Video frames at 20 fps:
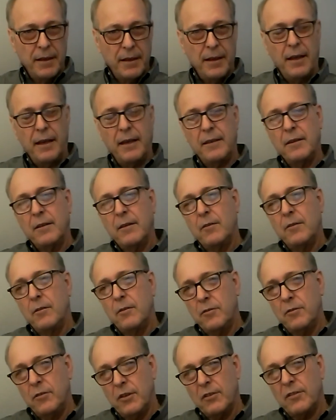and
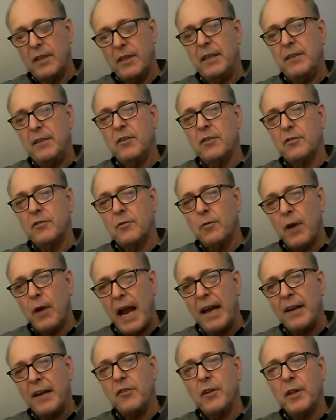they just
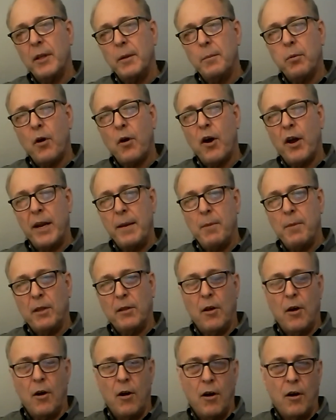gradually brought him
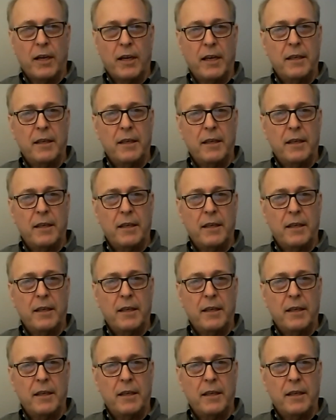along.